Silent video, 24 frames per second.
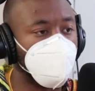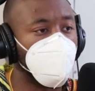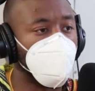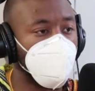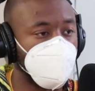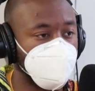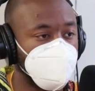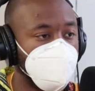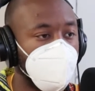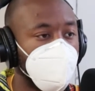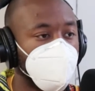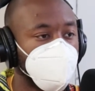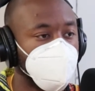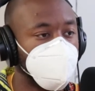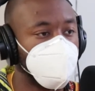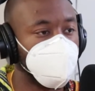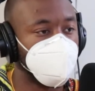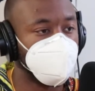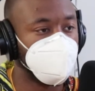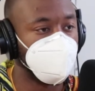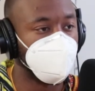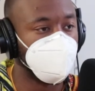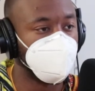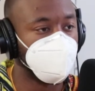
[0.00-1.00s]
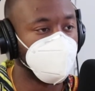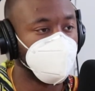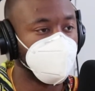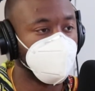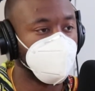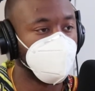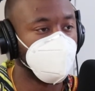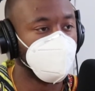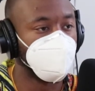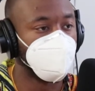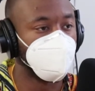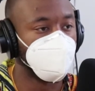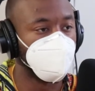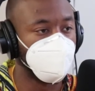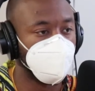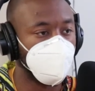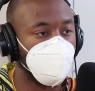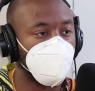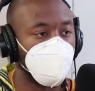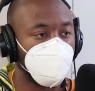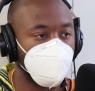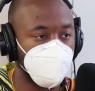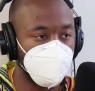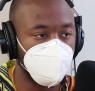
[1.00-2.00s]
going to document that.
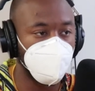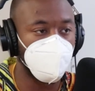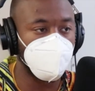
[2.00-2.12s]
We're